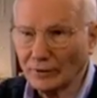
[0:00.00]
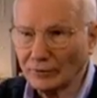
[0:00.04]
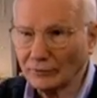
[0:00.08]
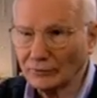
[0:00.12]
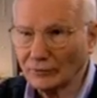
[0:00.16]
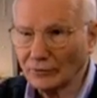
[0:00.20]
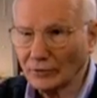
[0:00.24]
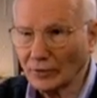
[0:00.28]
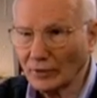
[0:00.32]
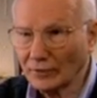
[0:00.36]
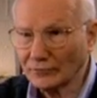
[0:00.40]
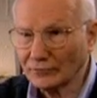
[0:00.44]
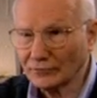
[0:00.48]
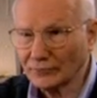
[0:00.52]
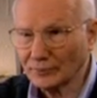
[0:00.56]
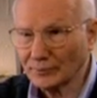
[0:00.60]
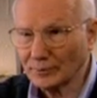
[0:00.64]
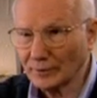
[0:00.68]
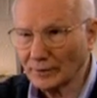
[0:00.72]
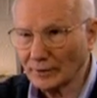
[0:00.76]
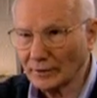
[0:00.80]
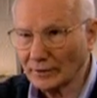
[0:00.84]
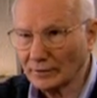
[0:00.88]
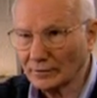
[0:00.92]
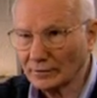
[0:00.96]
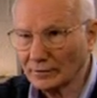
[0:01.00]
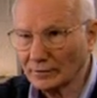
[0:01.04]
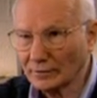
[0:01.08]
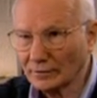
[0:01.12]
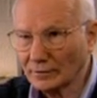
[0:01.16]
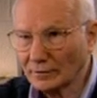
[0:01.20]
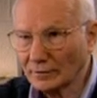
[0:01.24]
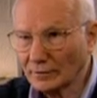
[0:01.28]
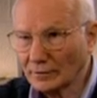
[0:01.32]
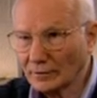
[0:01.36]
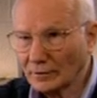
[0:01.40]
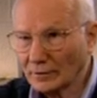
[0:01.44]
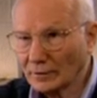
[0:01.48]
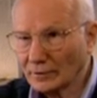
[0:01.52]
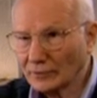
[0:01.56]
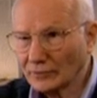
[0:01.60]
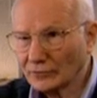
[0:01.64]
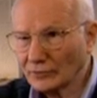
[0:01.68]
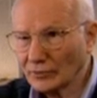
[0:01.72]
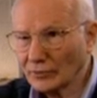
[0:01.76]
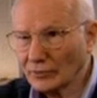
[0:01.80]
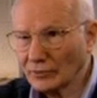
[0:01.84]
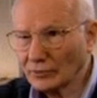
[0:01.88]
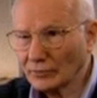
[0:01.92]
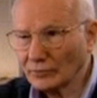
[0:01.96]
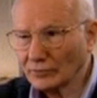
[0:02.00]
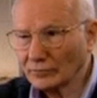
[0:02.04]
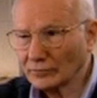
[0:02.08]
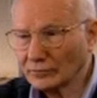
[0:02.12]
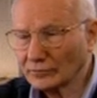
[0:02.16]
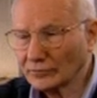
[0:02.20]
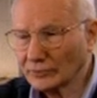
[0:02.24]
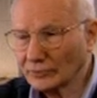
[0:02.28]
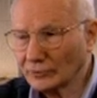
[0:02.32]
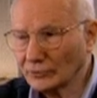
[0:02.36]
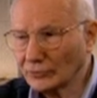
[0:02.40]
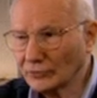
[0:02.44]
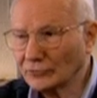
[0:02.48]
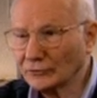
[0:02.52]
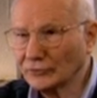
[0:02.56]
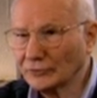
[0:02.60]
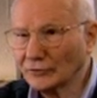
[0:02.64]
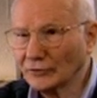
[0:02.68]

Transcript: hundred offspring. So to do